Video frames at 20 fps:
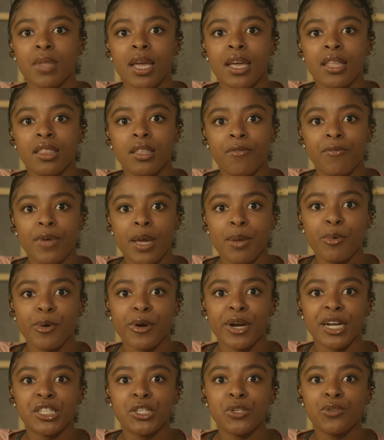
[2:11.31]
The
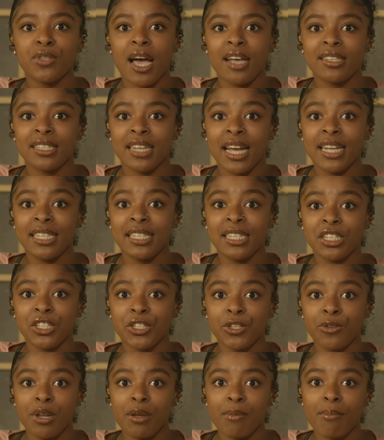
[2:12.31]
February 2018
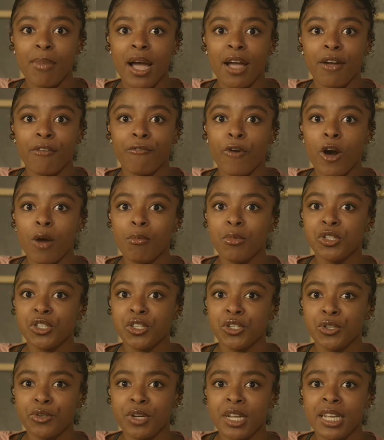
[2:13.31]
shooting by a former
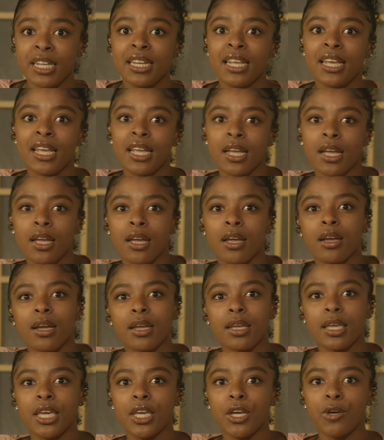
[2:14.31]
student
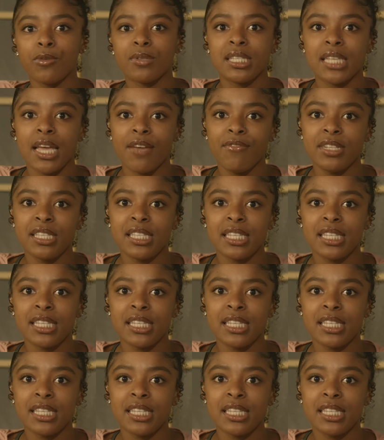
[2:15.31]
killed 17